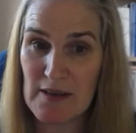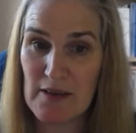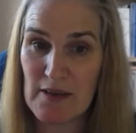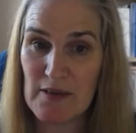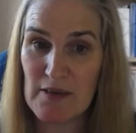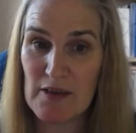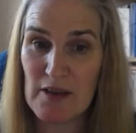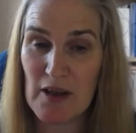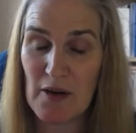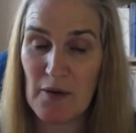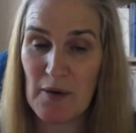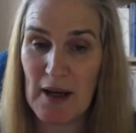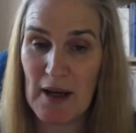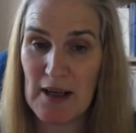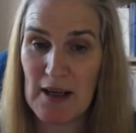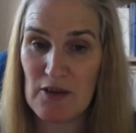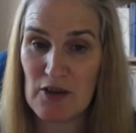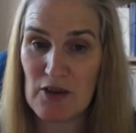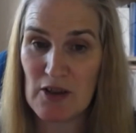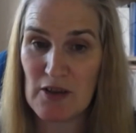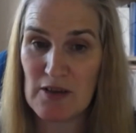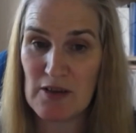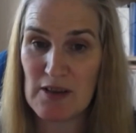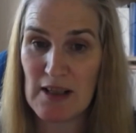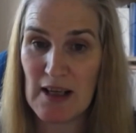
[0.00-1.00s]
and so
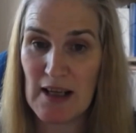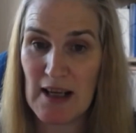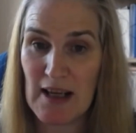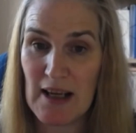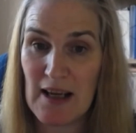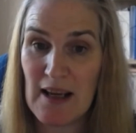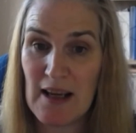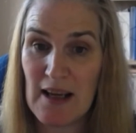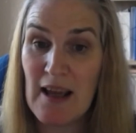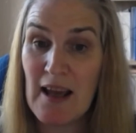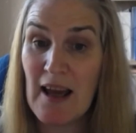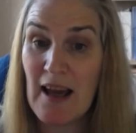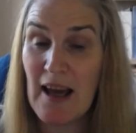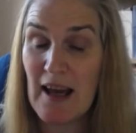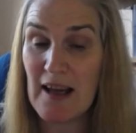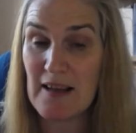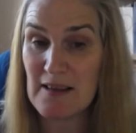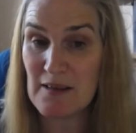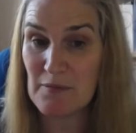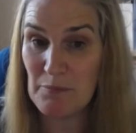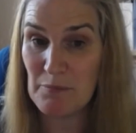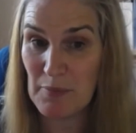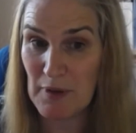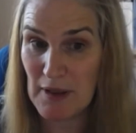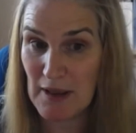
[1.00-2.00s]
HRT
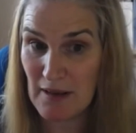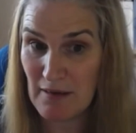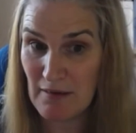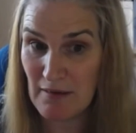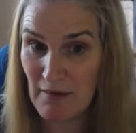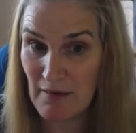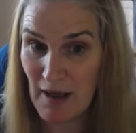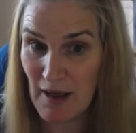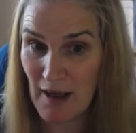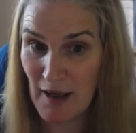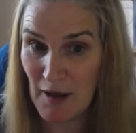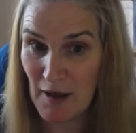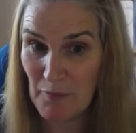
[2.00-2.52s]
hasn't been